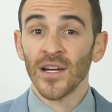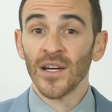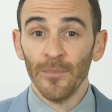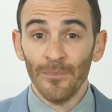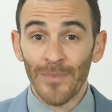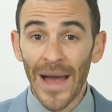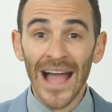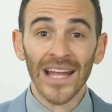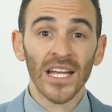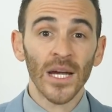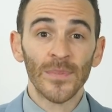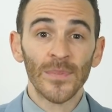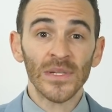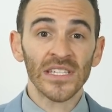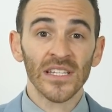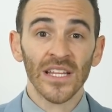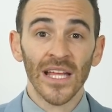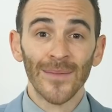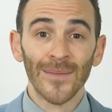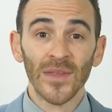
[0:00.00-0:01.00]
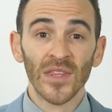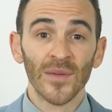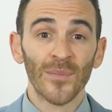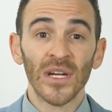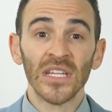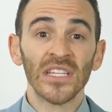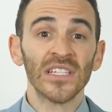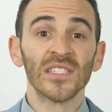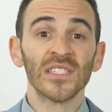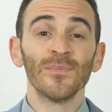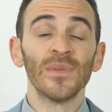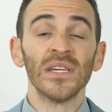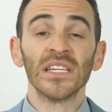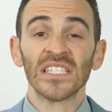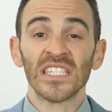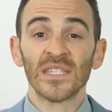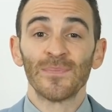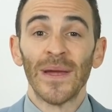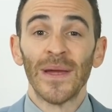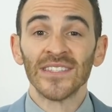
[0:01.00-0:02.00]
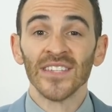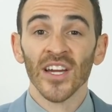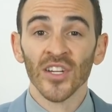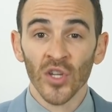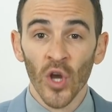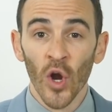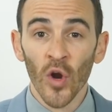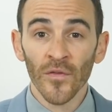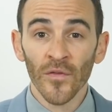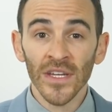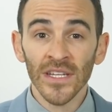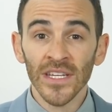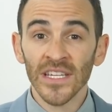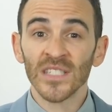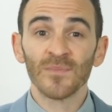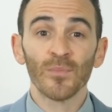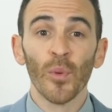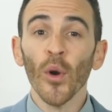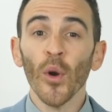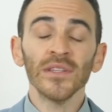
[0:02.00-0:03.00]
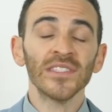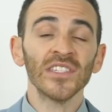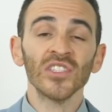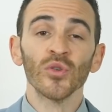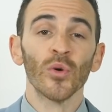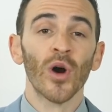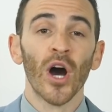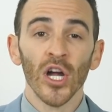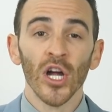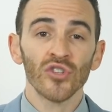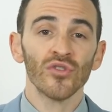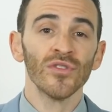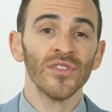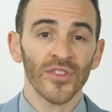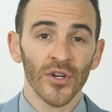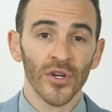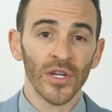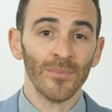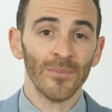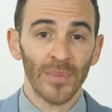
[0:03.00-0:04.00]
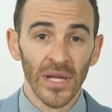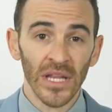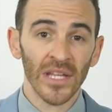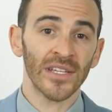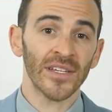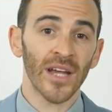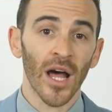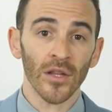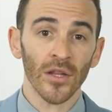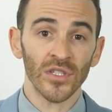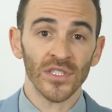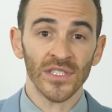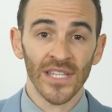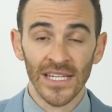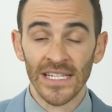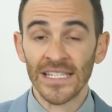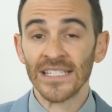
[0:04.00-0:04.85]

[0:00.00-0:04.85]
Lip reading: to back up his claim that the money isn't being spent on COVID is pointing to $130 billion that